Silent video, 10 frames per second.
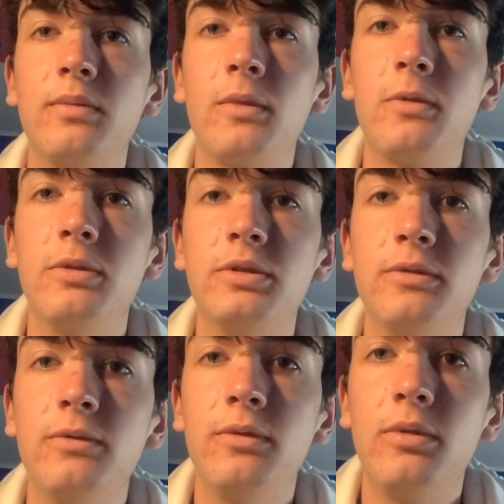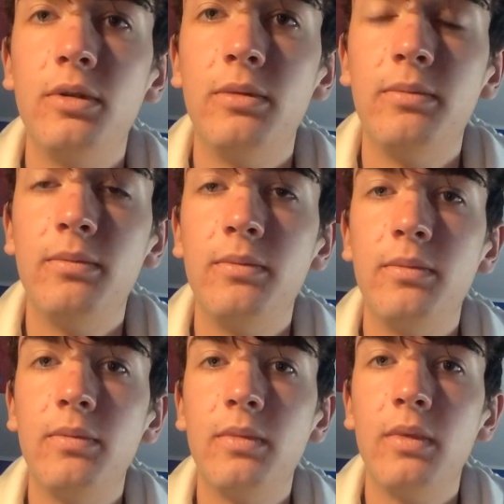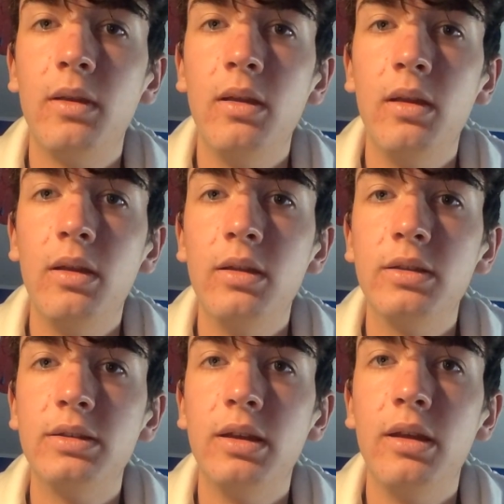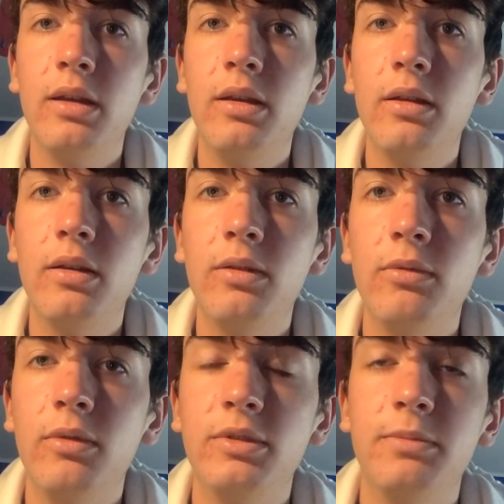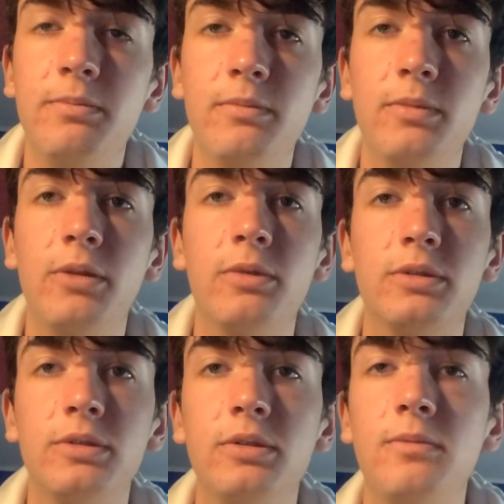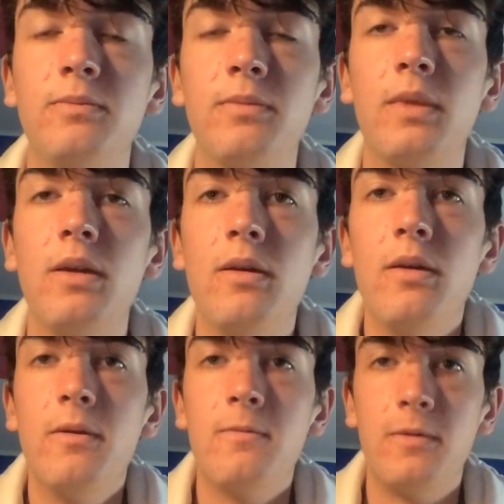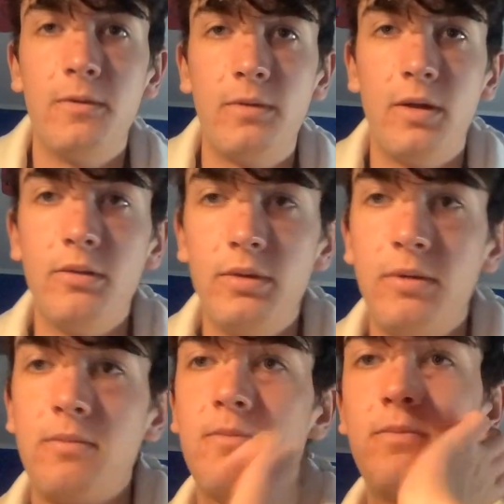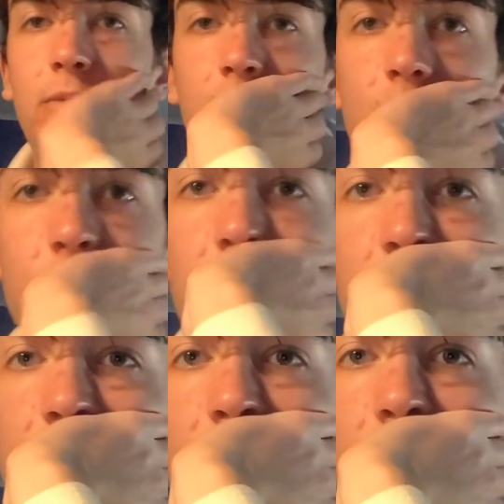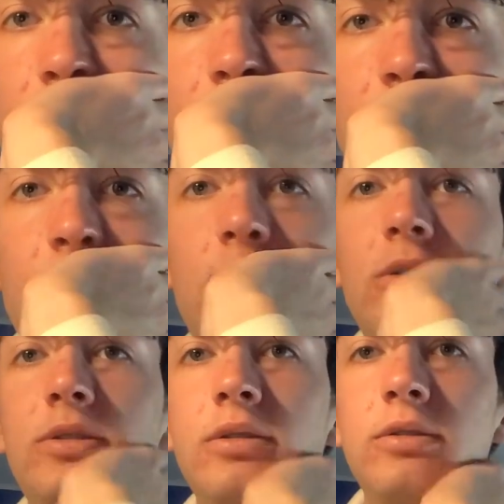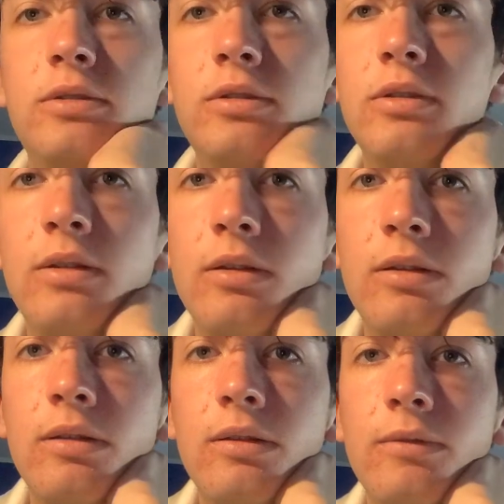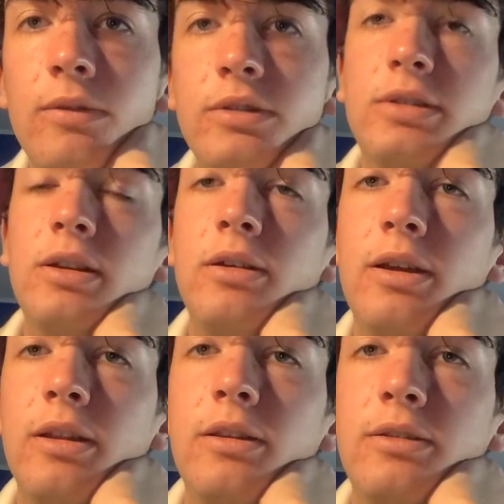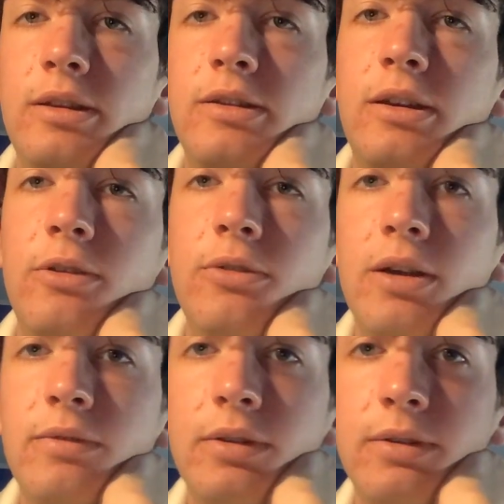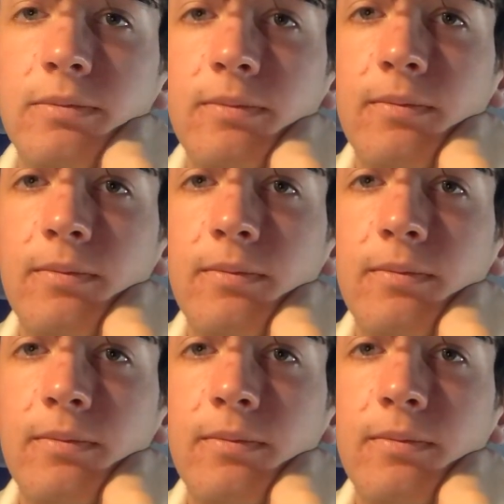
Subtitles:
Question 4 said, well, it was a big question, so for the following group of questions, first, okay, and there's like a graph thing.